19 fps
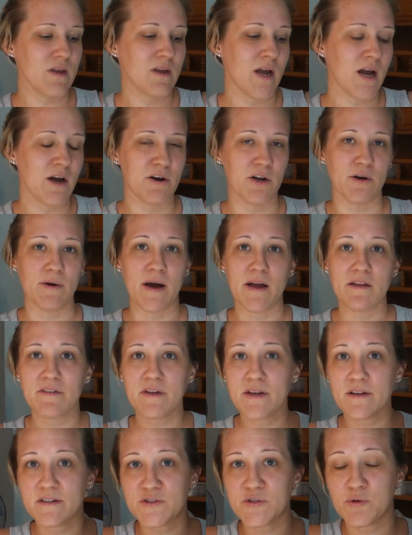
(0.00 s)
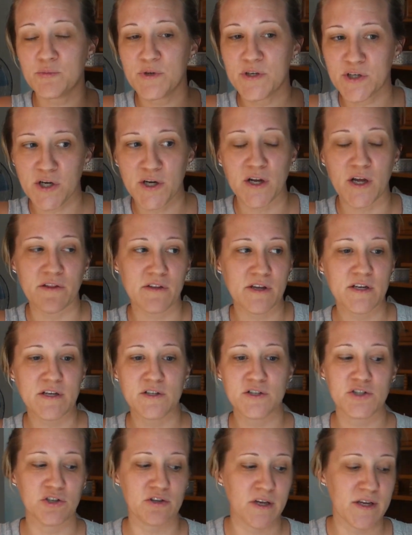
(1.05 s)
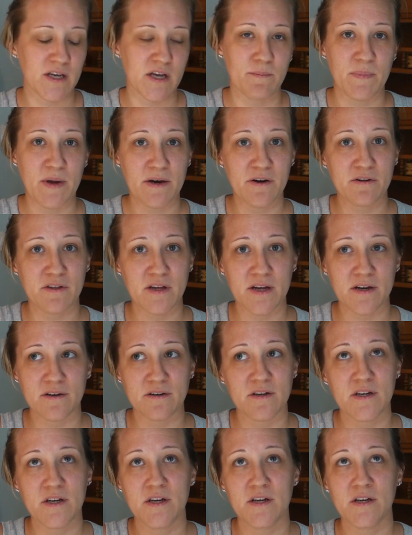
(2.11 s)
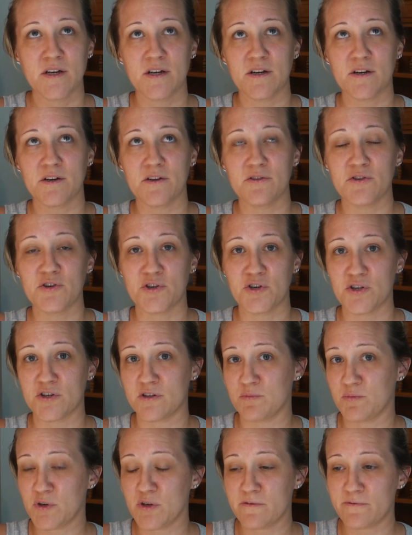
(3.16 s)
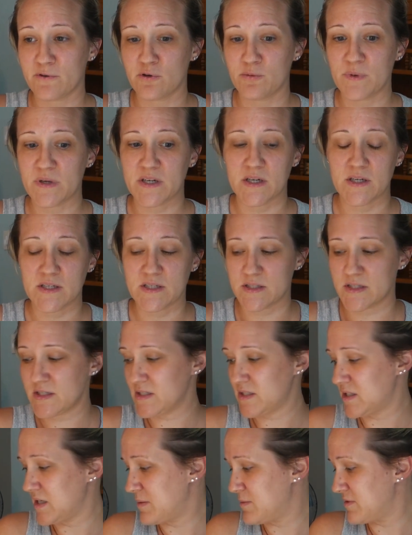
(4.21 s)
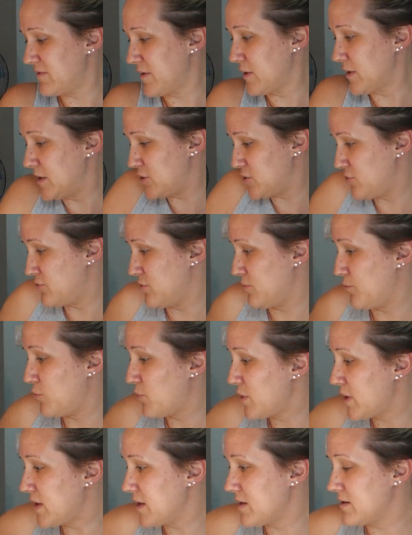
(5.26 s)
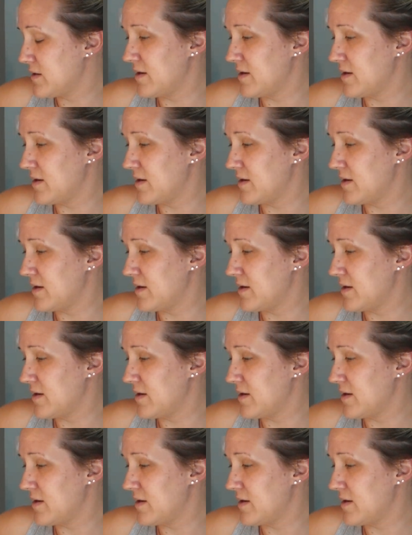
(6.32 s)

I don't know. I think this will be good. I think she'll like it better than The Good and the Beautiful, because this seems very to the point.